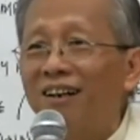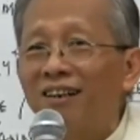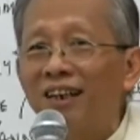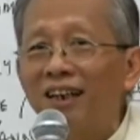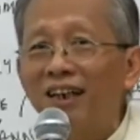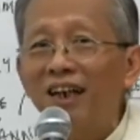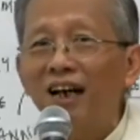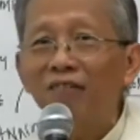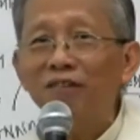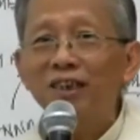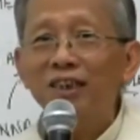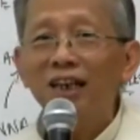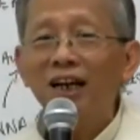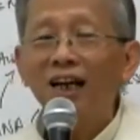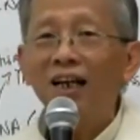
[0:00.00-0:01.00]
Then after
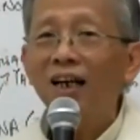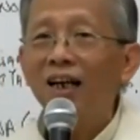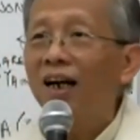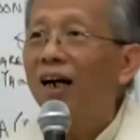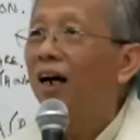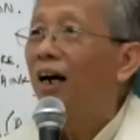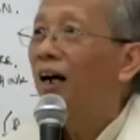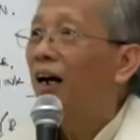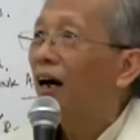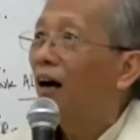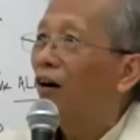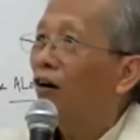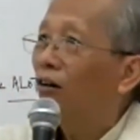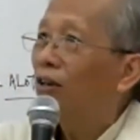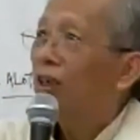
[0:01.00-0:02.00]
that,
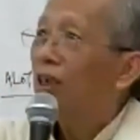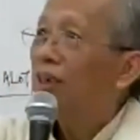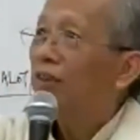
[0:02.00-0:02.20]
all the